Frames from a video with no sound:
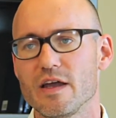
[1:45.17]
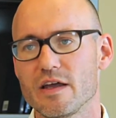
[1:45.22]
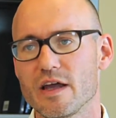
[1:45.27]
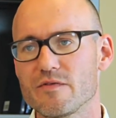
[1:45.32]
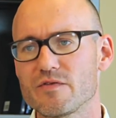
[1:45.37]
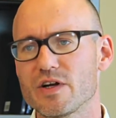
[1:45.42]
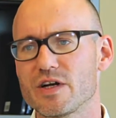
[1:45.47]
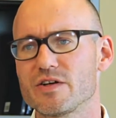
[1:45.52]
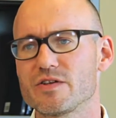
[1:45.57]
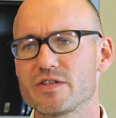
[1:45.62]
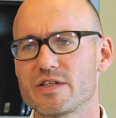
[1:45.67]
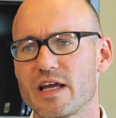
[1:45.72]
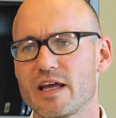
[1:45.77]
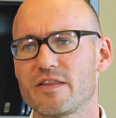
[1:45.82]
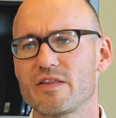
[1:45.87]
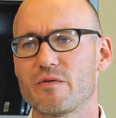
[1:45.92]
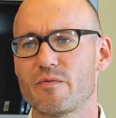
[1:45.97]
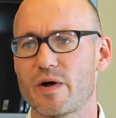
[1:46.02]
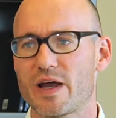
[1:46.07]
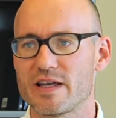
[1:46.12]
You have to
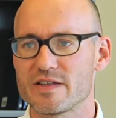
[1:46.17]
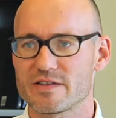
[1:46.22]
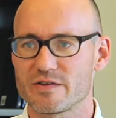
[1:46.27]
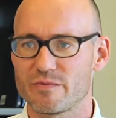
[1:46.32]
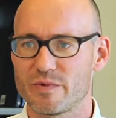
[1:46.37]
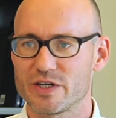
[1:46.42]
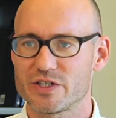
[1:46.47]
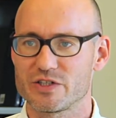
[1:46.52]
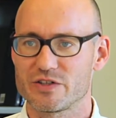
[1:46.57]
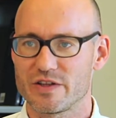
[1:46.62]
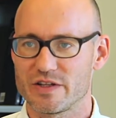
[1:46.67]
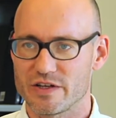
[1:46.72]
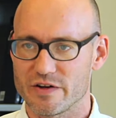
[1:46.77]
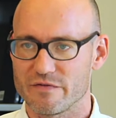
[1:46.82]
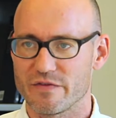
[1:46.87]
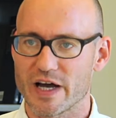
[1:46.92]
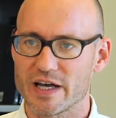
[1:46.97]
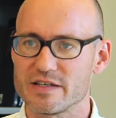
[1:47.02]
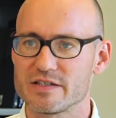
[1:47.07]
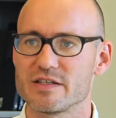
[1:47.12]
understand the ways in which the
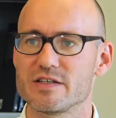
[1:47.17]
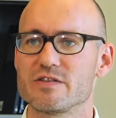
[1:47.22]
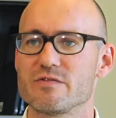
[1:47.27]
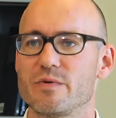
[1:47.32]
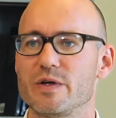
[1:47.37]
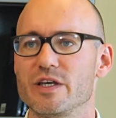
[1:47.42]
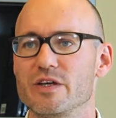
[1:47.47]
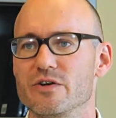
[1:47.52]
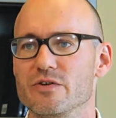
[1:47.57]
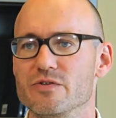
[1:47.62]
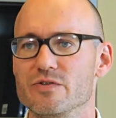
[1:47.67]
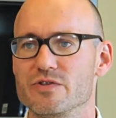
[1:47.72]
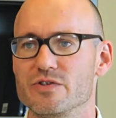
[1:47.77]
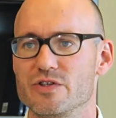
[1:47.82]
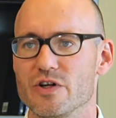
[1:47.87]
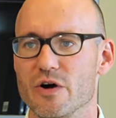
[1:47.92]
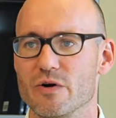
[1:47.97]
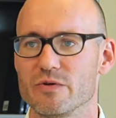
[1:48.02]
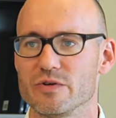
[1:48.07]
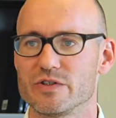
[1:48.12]
devices we use
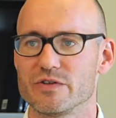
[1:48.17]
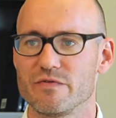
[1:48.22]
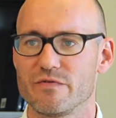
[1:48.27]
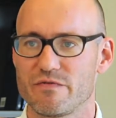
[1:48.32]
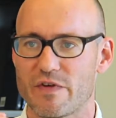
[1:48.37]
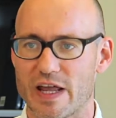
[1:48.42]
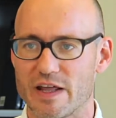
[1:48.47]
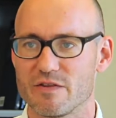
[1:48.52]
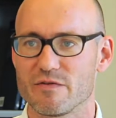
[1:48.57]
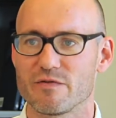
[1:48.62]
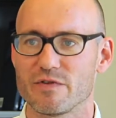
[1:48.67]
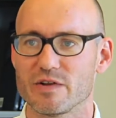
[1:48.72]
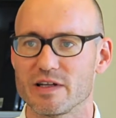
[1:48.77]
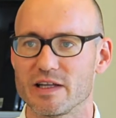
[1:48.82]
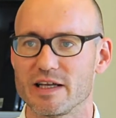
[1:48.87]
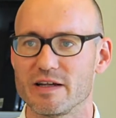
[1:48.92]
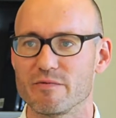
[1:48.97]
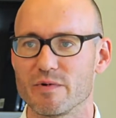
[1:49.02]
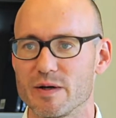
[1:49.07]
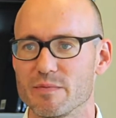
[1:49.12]
don't
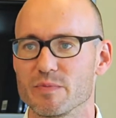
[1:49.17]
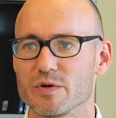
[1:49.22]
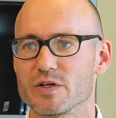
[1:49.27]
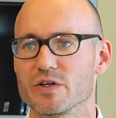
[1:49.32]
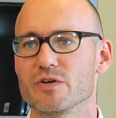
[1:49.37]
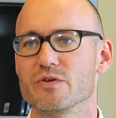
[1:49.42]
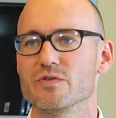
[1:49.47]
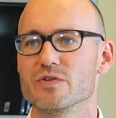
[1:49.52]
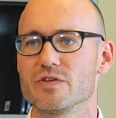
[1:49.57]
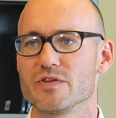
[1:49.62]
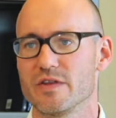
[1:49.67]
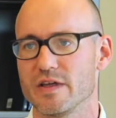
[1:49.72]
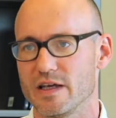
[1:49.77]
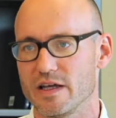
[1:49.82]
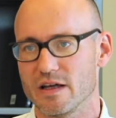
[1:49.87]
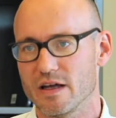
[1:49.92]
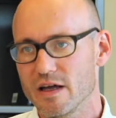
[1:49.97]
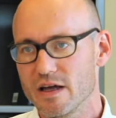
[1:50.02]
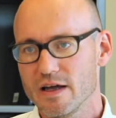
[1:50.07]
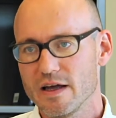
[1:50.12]
faithfully reproduce
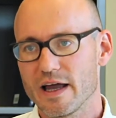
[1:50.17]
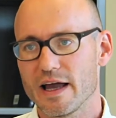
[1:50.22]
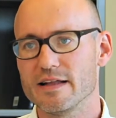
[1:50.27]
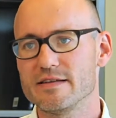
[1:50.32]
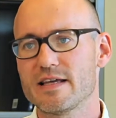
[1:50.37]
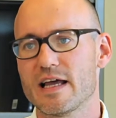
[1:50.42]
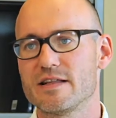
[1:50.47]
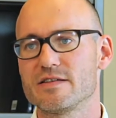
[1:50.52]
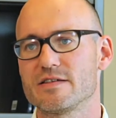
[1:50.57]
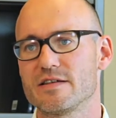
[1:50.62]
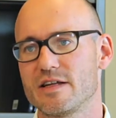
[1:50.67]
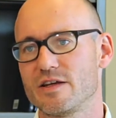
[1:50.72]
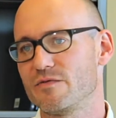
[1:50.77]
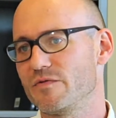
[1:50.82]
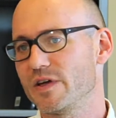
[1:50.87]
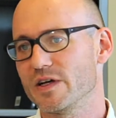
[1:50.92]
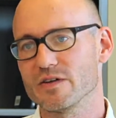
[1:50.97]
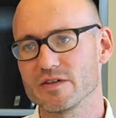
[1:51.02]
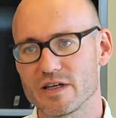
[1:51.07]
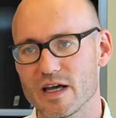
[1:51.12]
the intensity
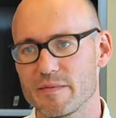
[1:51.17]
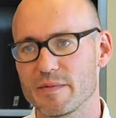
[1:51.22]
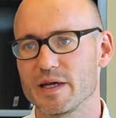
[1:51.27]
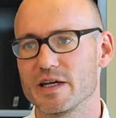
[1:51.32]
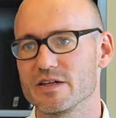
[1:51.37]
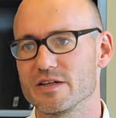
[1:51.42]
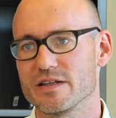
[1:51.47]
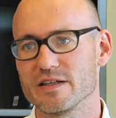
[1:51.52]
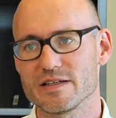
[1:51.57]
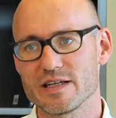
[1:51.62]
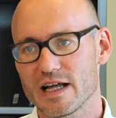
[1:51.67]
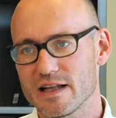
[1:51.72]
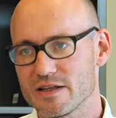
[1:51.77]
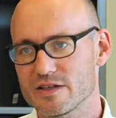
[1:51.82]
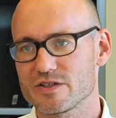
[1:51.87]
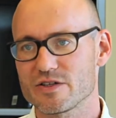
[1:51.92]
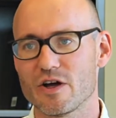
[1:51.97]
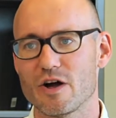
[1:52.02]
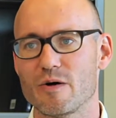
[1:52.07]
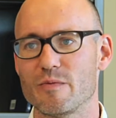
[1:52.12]
field coming into the
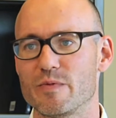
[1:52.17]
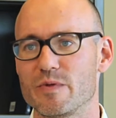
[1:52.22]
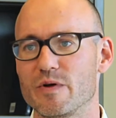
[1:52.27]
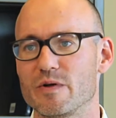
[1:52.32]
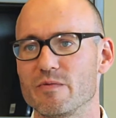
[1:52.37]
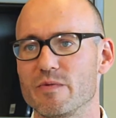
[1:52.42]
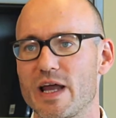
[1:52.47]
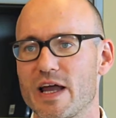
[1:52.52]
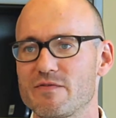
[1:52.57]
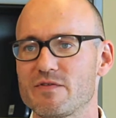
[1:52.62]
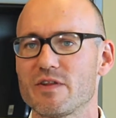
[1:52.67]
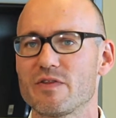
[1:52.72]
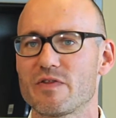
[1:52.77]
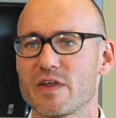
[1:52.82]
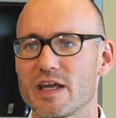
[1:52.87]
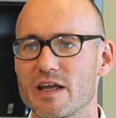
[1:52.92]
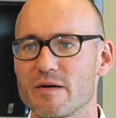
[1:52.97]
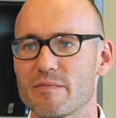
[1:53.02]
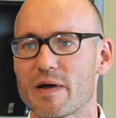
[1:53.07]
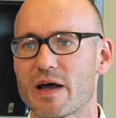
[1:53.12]
telescope. We have to
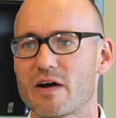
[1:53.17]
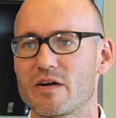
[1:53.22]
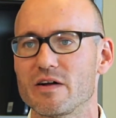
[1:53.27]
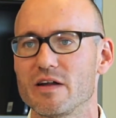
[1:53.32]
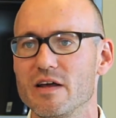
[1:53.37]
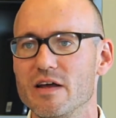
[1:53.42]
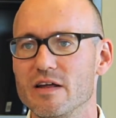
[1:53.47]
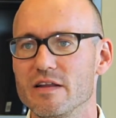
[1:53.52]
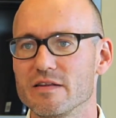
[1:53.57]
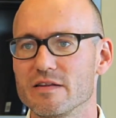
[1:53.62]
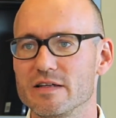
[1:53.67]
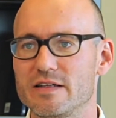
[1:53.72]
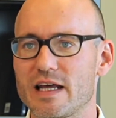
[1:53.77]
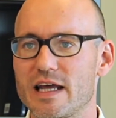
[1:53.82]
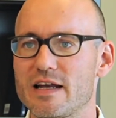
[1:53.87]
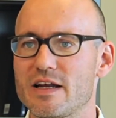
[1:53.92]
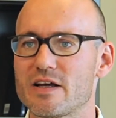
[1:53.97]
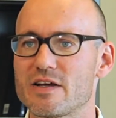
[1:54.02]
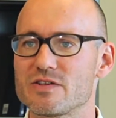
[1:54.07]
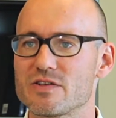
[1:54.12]
think about the
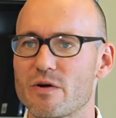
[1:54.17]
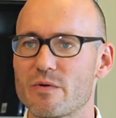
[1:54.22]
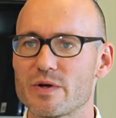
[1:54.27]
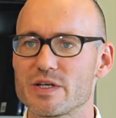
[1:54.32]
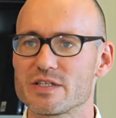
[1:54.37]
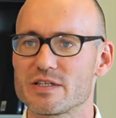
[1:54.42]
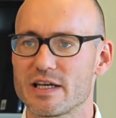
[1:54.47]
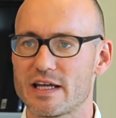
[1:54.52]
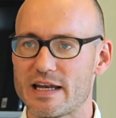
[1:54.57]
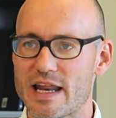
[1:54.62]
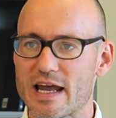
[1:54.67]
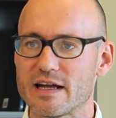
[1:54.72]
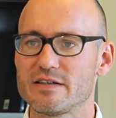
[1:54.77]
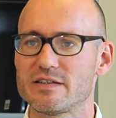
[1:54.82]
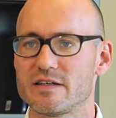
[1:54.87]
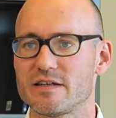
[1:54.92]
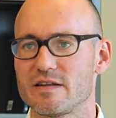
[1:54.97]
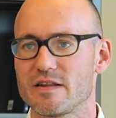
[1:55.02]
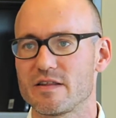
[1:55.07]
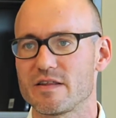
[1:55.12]
data is always
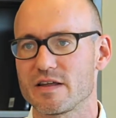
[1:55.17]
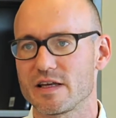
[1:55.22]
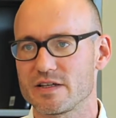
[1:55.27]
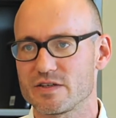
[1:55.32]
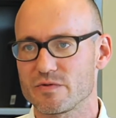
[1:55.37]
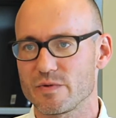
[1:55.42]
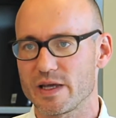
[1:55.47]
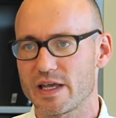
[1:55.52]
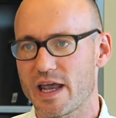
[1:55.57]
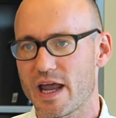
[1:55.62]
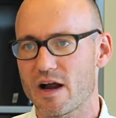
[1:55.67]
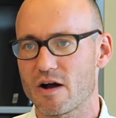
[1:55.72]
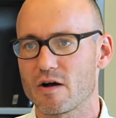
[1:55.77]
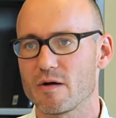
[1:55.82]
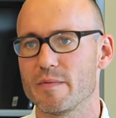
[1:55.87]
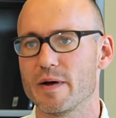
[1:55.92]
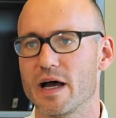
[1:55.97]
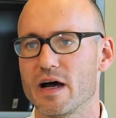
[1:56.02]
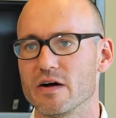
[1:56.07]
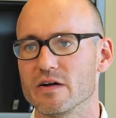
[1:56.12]
connected to the things we care
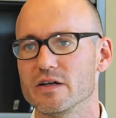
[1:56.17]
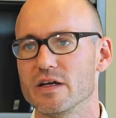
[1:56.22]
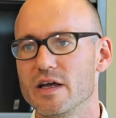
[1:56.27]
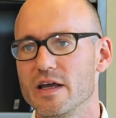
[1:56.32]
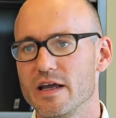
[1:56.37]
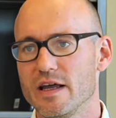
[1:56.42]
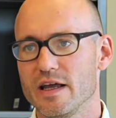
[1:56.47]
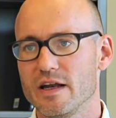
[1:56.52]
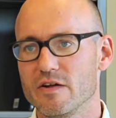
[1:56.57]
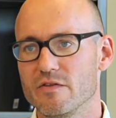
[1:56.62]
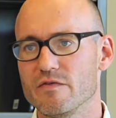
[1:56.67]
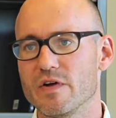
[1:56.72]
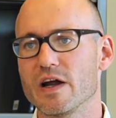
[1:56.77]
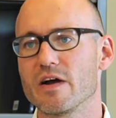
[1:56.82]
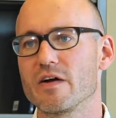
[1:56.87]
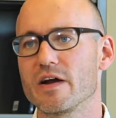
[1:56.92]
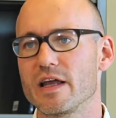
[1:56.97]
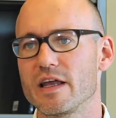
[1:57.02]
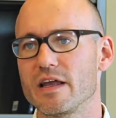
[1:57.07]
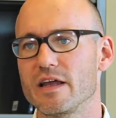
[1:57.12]
about in a
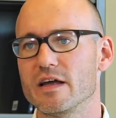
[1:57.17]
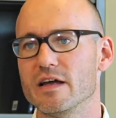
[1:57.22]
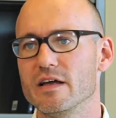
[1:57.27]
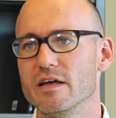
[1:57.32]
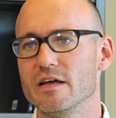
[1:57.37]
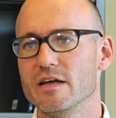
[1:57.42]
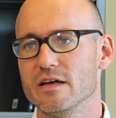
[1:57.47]
very